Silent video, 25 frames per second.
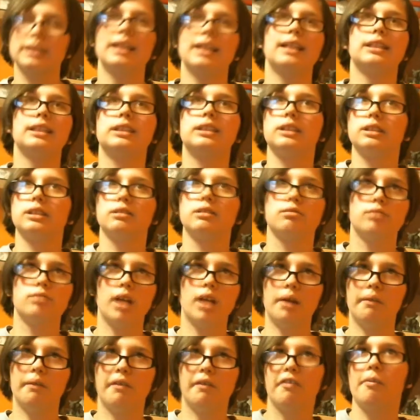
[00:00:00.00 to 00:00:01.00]
It's
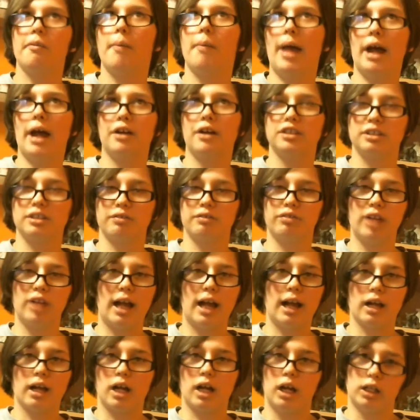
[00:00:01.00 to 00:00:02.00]
done with a mouse and
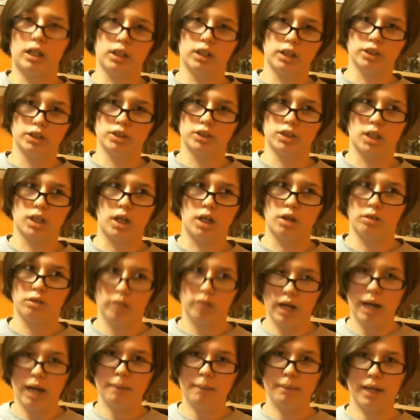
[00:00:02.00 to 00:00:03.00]
flat colored, so
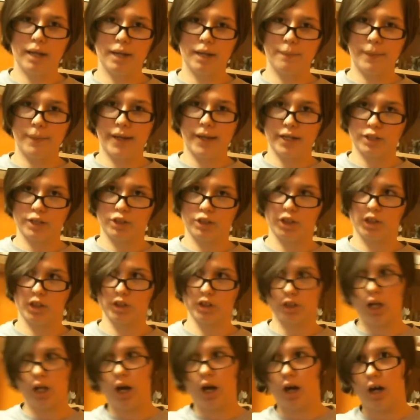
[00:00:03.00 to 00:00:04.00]
not many pictures
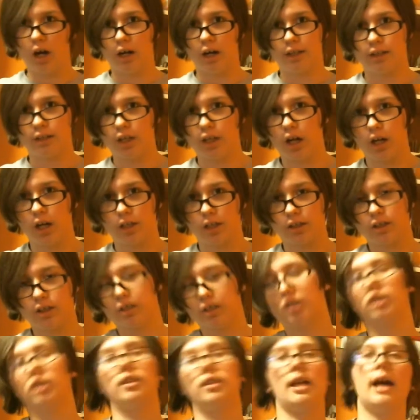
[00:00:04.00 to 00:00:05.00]
are. It's hard to
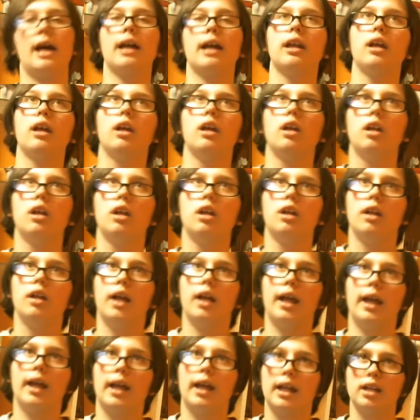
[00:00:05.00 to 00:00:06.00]
do that.
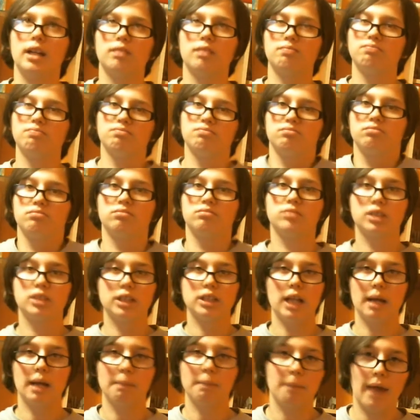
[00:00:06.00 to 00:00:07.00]
And it's
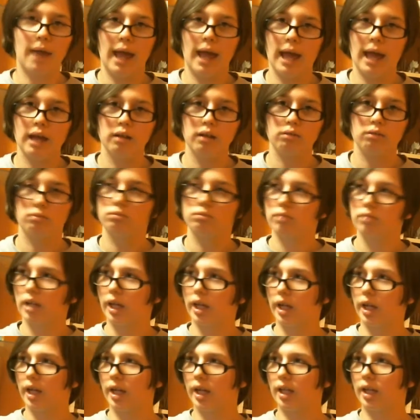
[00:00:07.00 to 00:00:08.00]
not bad.
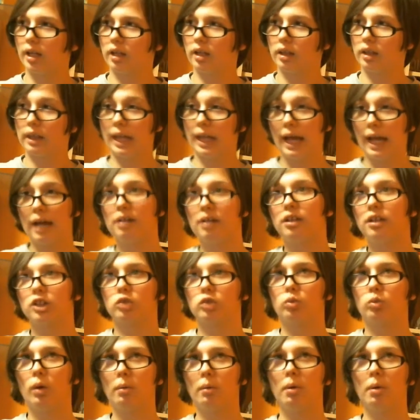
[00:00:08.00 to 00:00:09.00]
And now there's
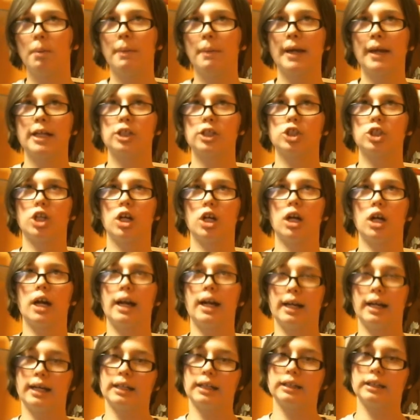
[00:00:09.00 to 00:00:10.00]
one more picture,
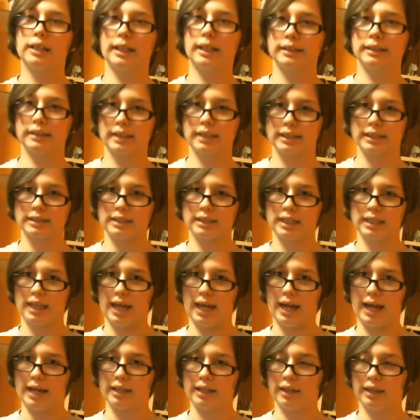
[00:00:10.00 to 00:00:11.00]
and let's get to
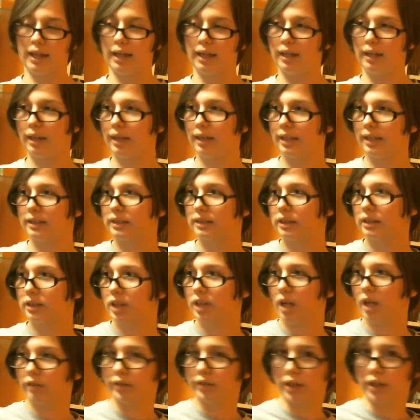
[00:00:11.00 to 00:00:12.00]
that, and then this is
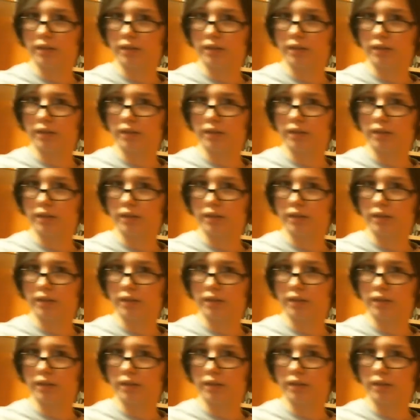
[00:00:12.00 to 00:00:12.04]
over.